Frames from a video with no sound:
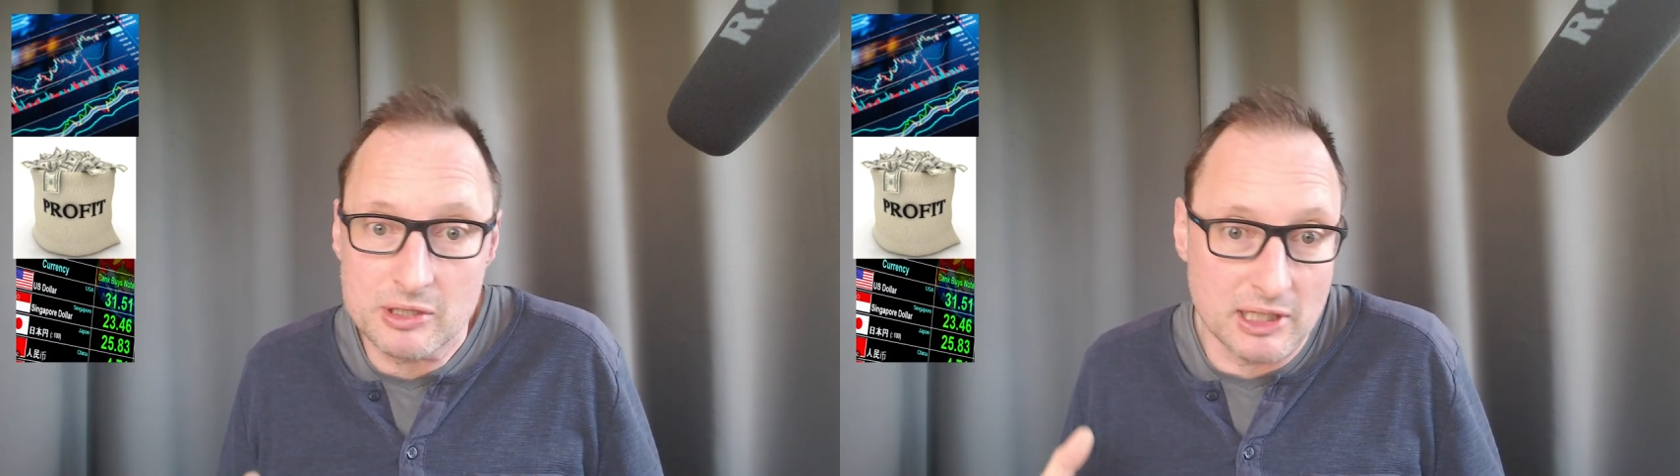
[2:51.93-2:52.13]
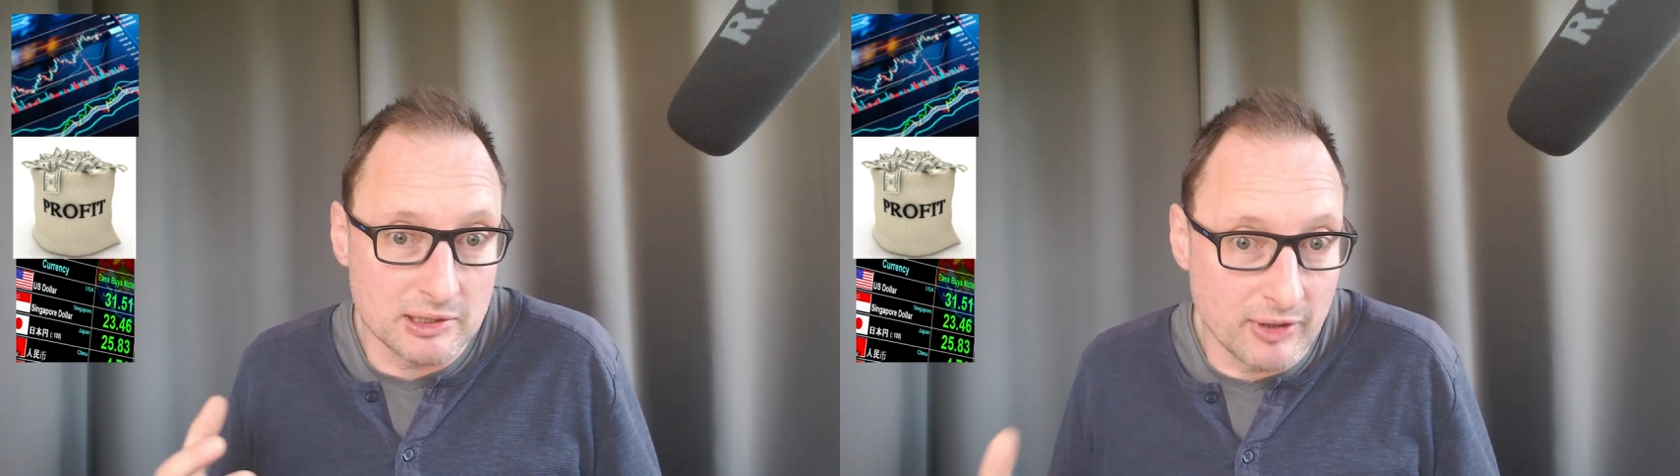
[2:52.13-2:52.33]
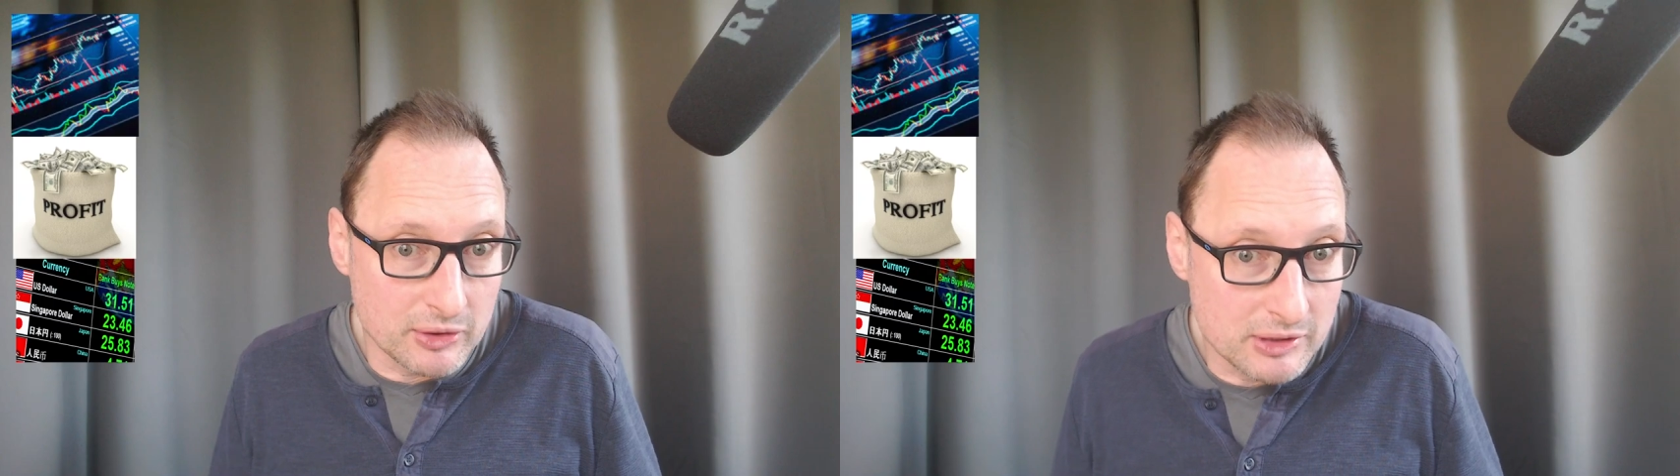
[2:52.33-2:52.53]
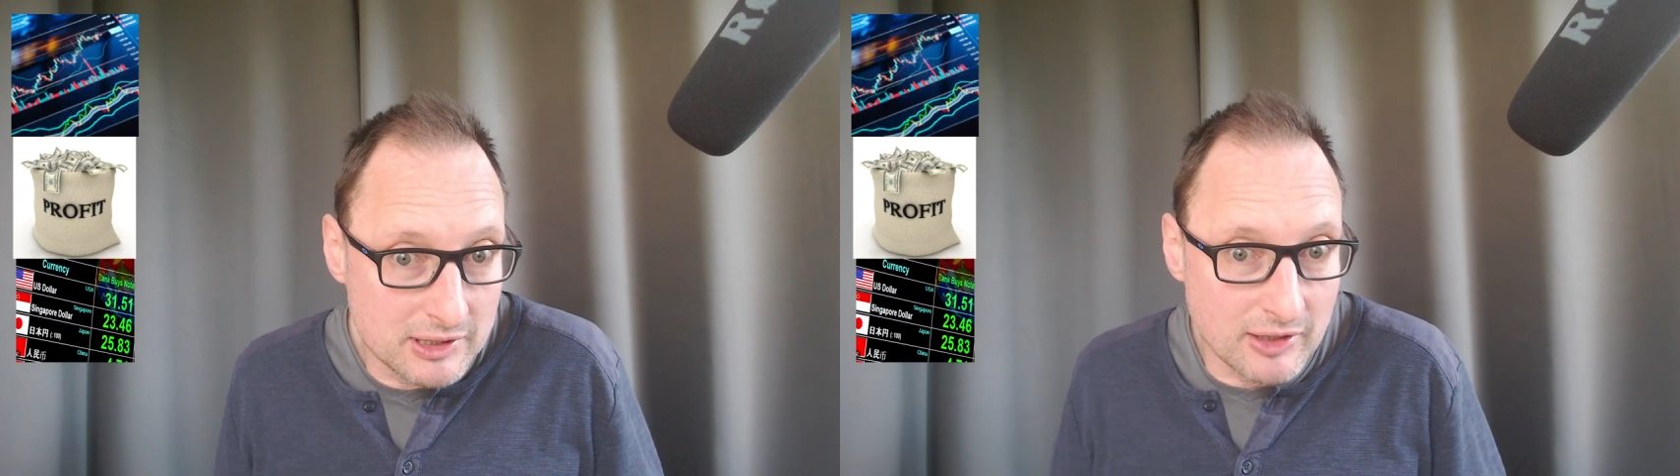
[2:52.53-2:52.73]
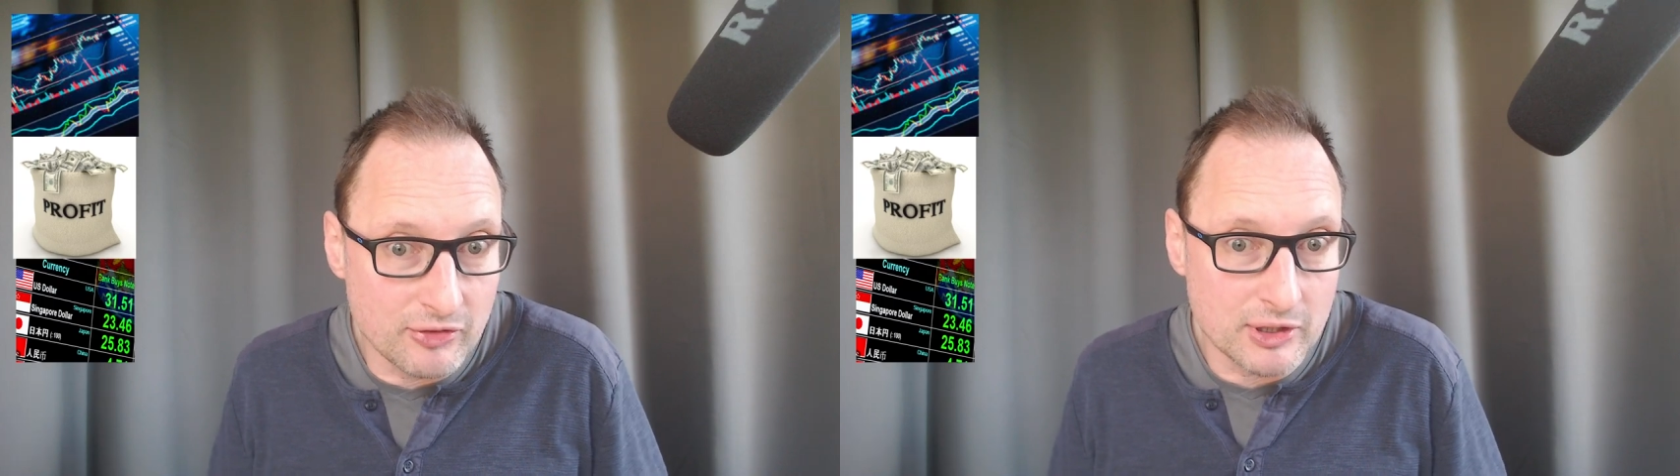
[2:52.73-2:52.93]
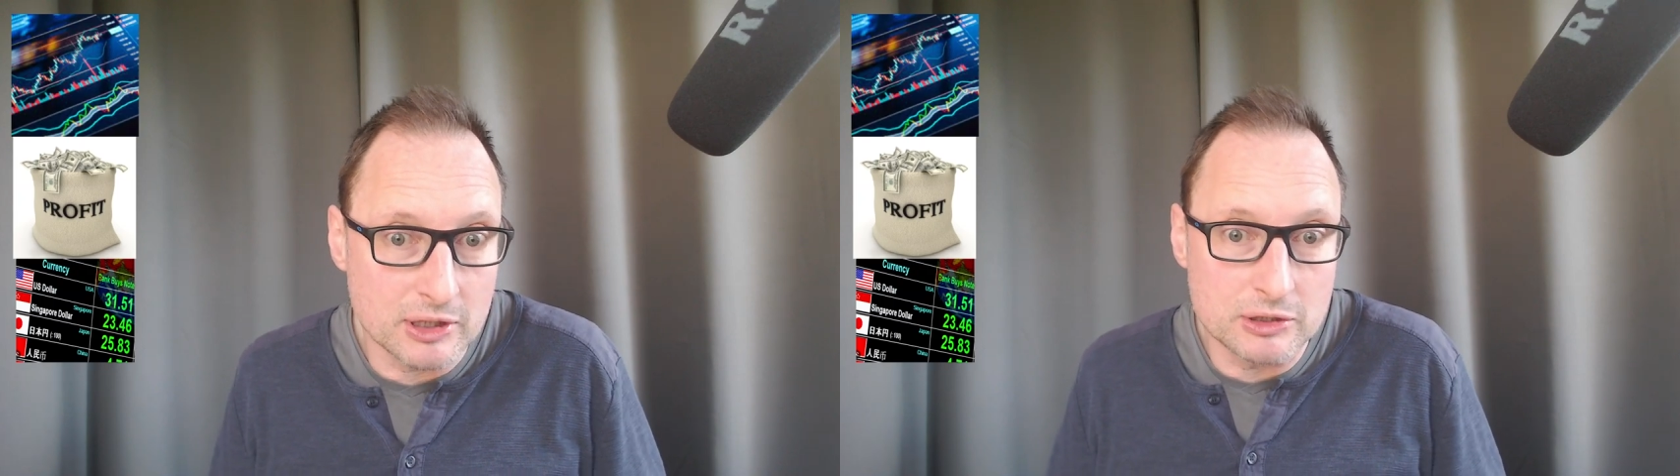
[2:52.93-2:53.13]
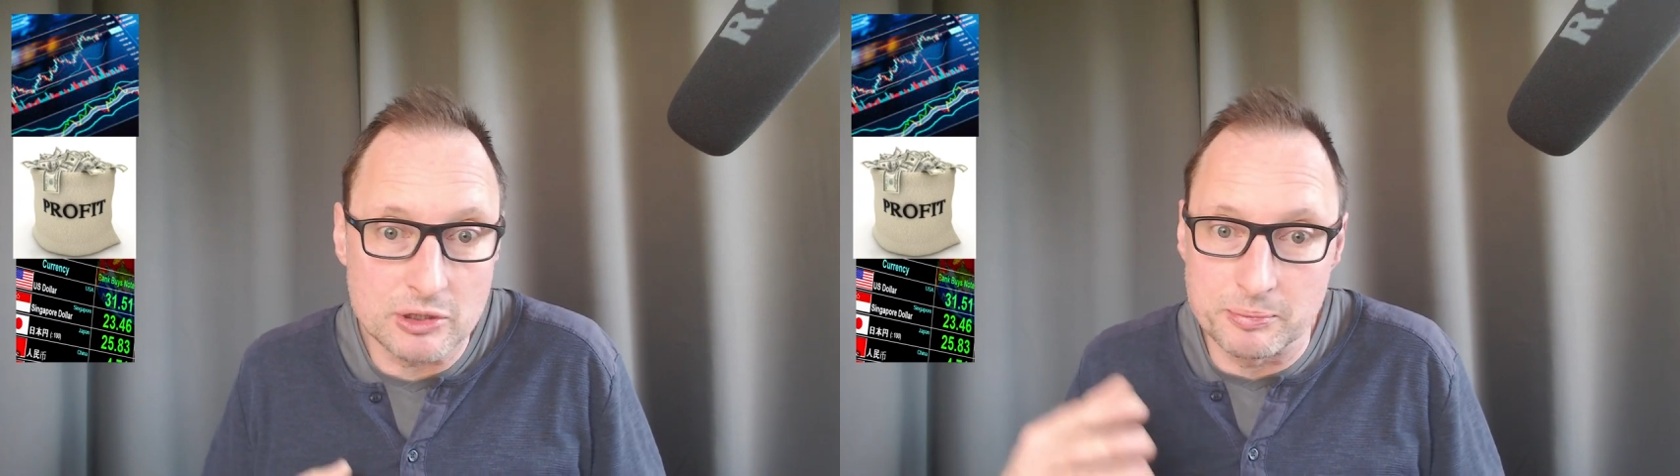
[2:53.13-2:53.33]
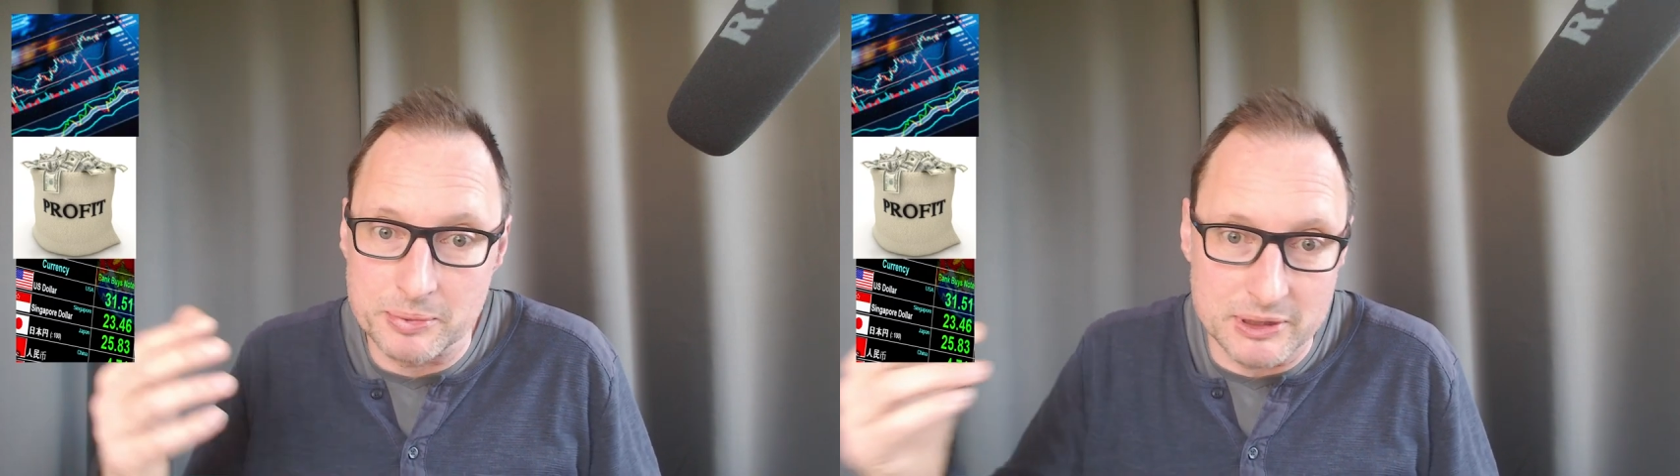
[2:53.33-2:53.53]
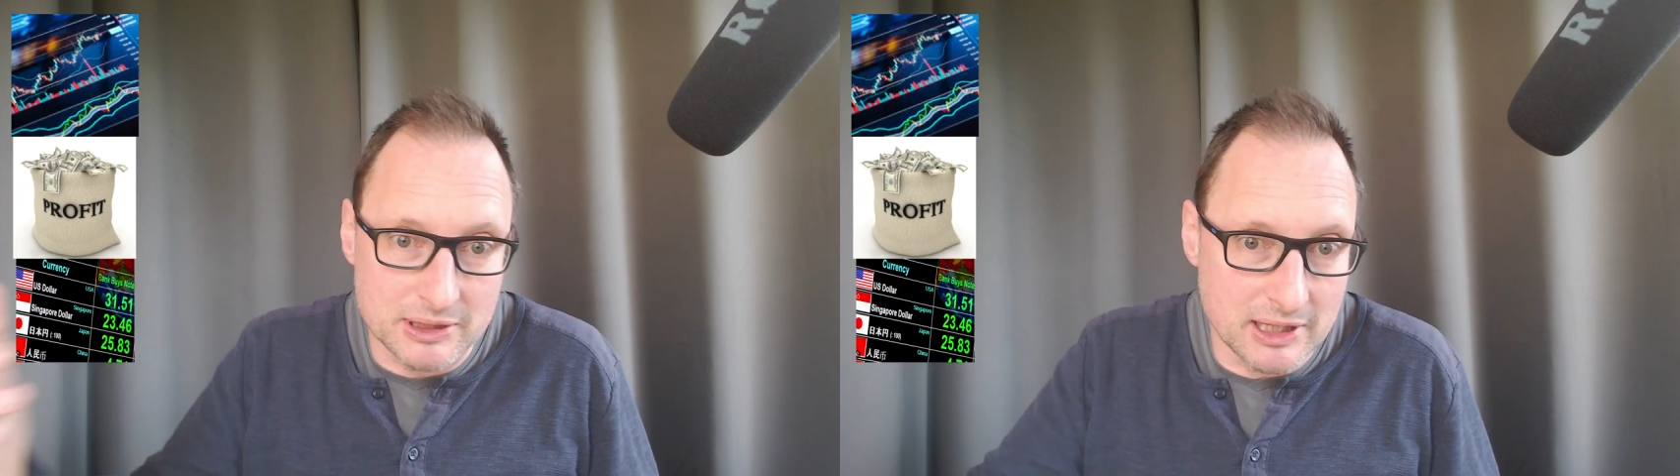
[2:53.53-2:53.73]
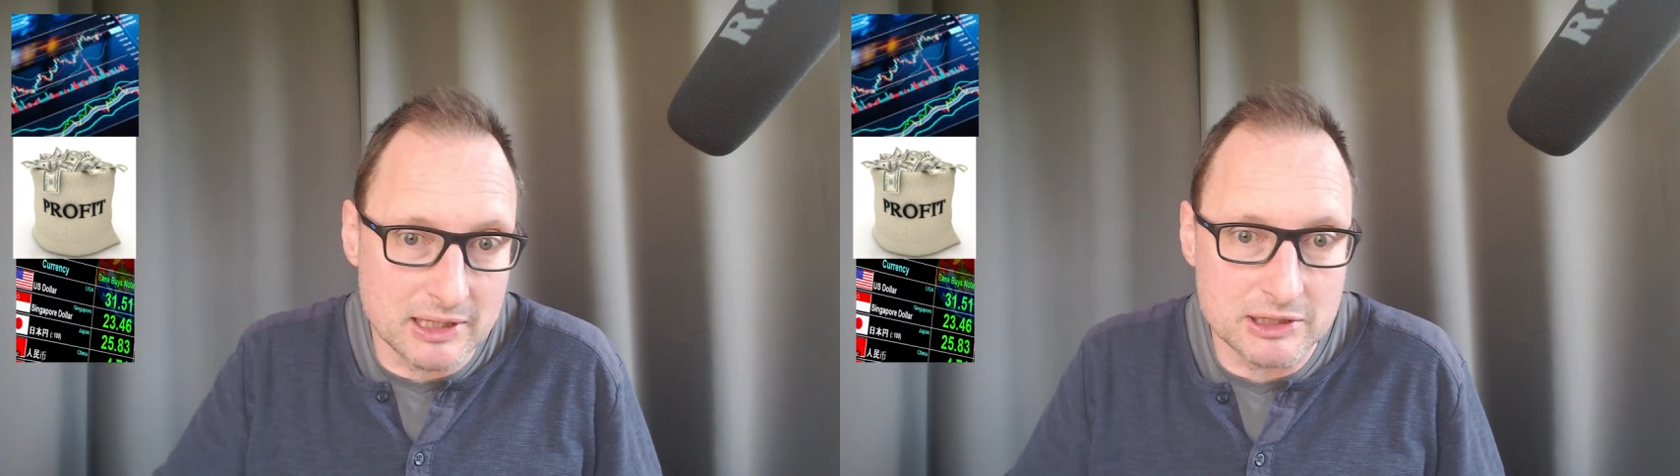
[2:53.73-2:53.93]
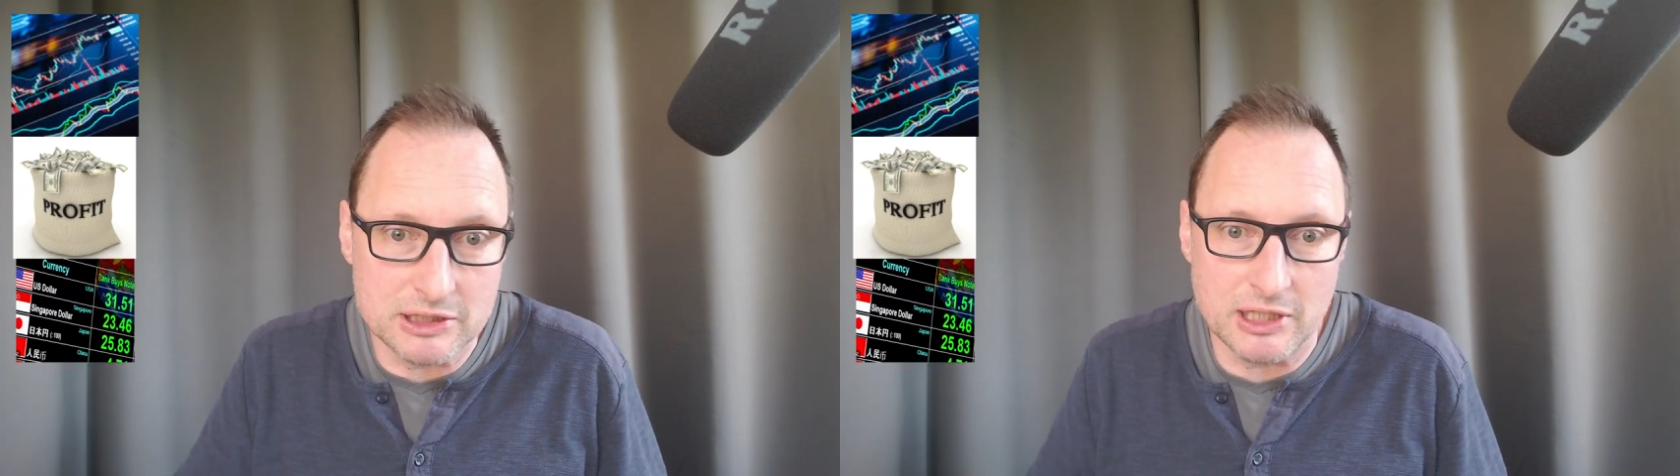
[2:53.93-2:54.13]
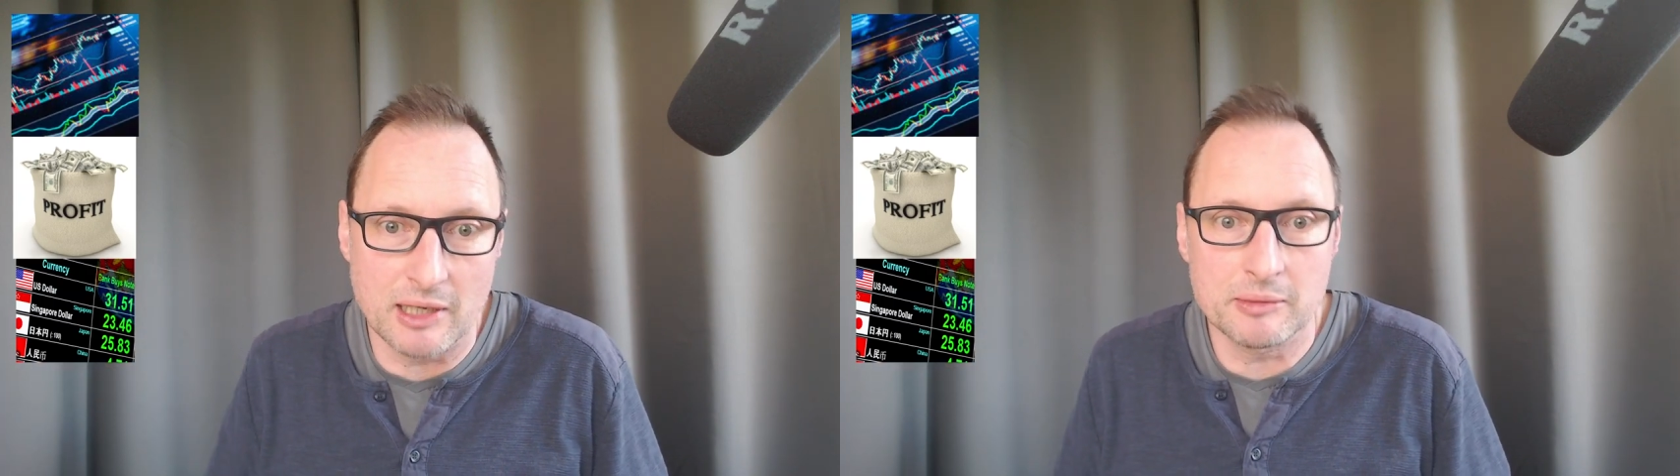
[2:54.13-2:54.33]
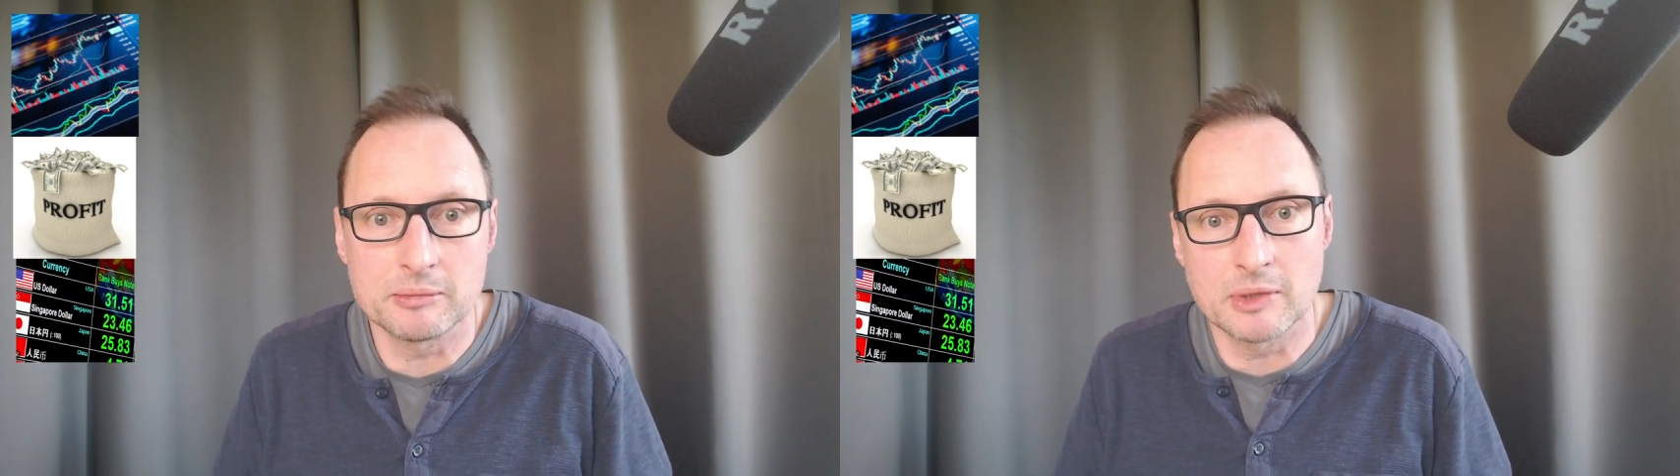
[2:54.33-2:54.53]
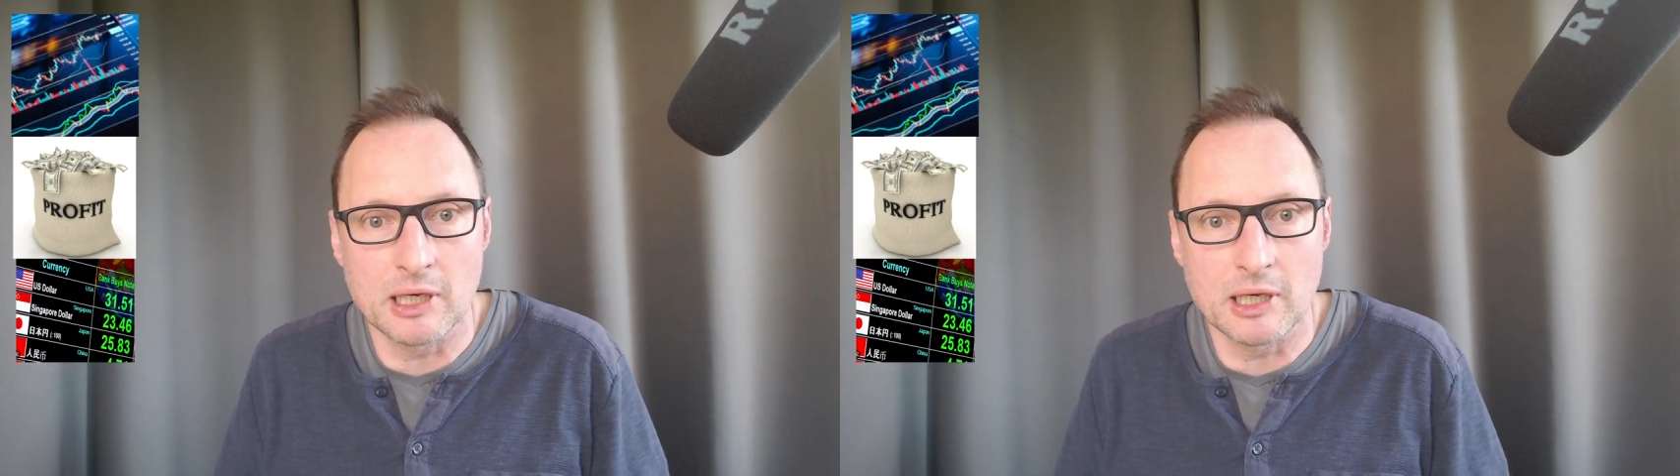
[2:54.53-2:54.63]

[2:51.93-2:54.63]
actually very difficult to predict share,